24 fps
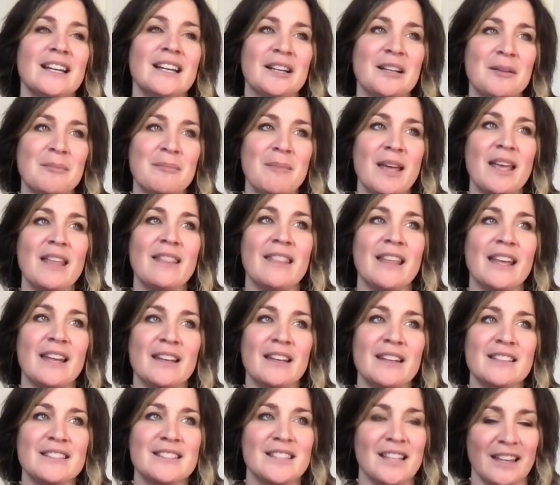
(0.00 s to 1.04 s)
And
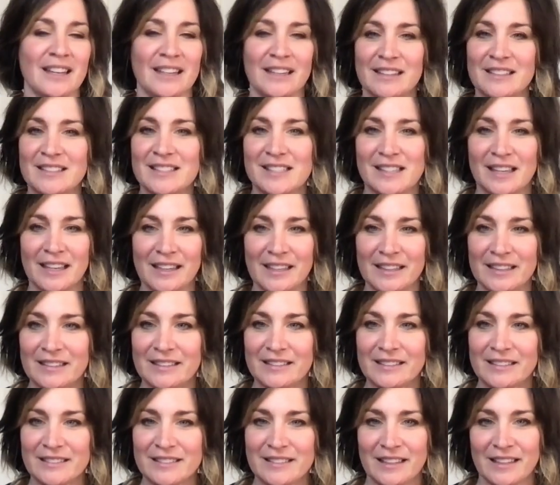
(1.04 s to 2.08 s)
then setting it aside